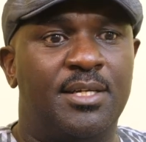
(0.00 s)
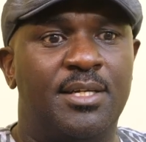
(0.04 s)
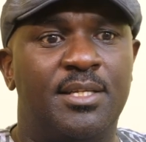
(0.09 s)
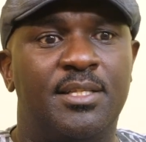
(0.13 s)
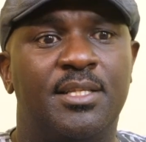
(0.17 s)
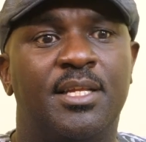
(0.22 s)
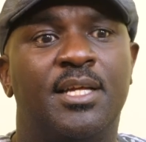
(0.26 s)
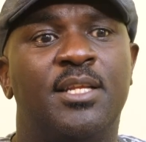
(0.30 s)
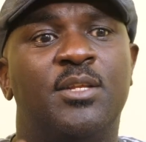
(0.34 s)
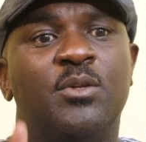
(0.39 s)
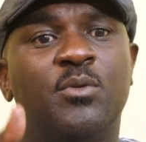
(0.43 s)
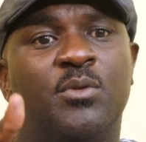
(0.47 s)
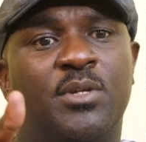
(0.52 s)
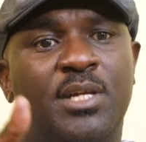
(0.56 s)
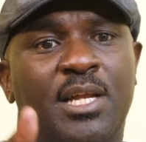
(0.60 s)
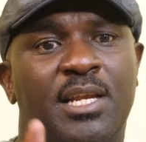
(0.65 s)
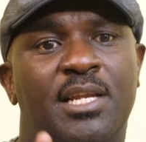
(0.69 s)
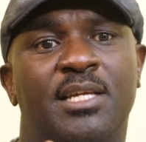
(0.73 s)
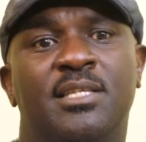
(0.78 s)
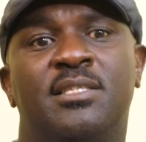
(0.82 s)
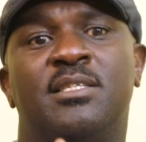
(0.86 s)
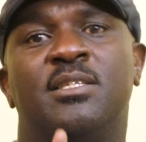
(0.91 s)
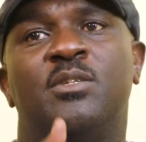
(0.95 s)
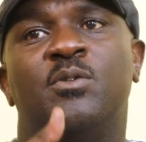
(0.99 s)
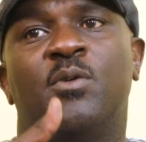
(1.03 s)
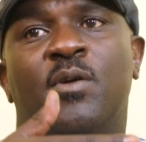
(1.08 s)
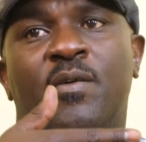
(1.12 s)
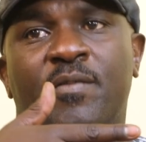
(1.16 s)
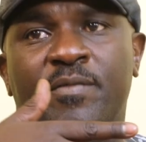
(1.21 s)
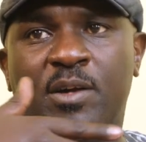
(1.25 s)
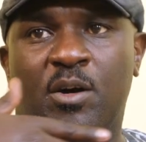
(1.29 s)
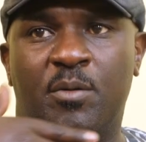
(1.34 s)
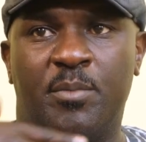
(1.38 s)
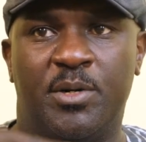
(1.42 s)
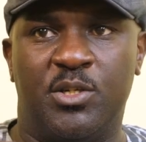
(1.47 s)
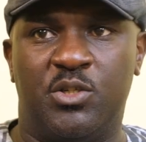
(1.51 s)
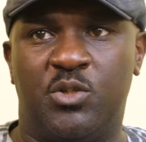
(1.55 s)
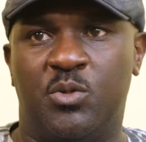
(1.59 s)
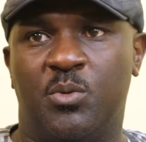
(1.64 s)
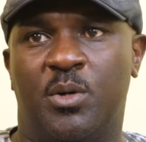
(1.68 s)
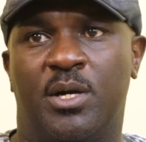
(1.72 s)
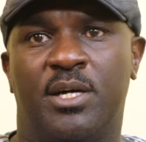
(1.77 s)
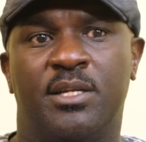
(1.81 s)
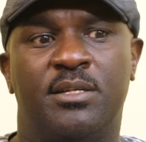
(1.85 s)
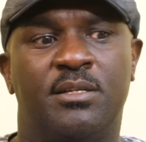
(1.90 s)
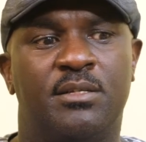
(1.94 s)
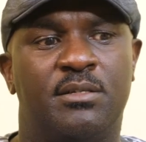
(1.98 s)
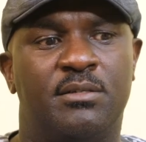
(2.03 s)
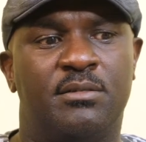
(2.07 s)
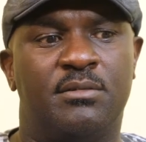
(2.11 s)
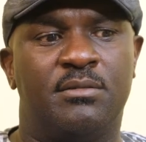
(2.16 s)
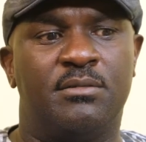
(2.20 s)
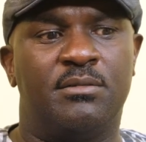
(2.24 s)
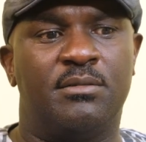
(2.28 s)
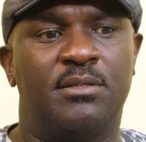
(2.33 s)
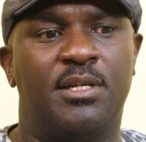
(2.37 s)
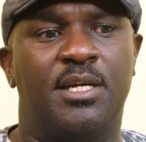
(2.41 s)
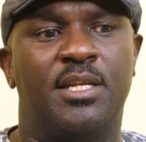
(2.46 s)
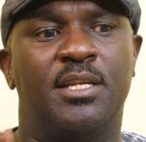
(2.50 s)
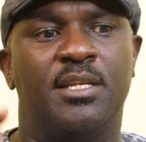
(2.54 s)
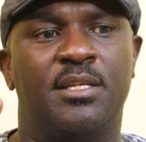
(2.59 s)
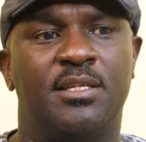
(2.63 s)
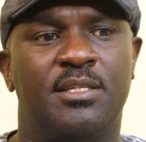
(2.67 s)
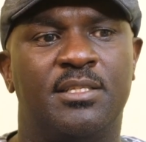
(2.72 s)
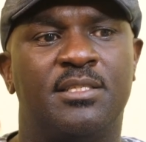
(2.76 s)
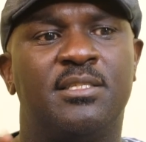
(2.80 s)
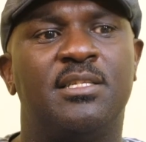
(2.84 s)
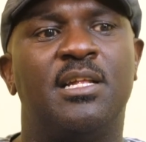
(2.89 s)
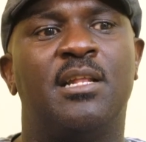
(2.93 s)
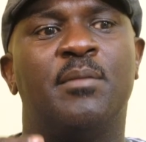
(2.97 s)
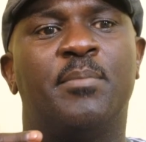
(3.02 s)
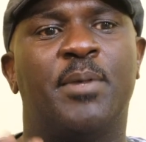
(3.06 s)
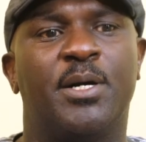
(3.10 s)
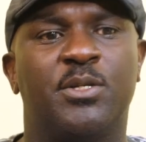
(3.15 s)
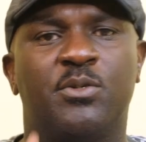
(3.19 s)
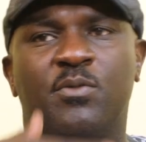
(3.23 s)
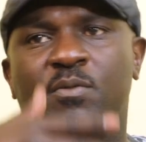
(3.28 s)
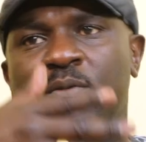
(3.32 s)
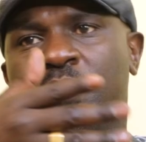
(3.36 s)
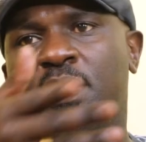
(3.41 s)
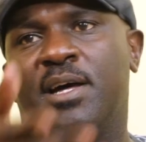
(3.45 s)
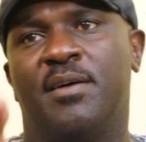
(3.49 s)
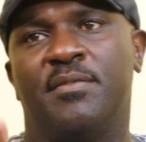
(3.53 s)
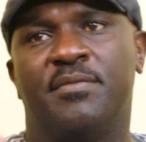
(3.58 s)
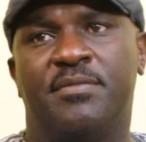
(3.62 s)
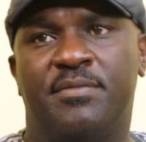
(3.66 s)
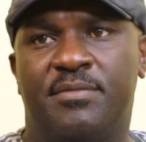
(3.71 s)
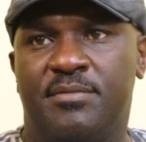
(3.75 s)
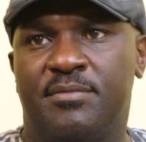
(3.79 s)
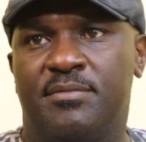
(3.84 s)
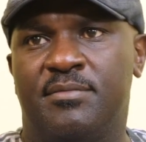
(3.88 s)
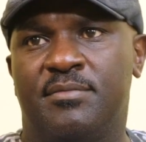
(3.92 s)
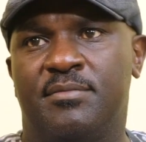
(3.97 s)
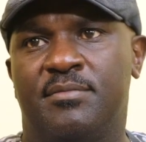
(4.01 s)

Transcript: then you realize you have now matured, and it's still part of love.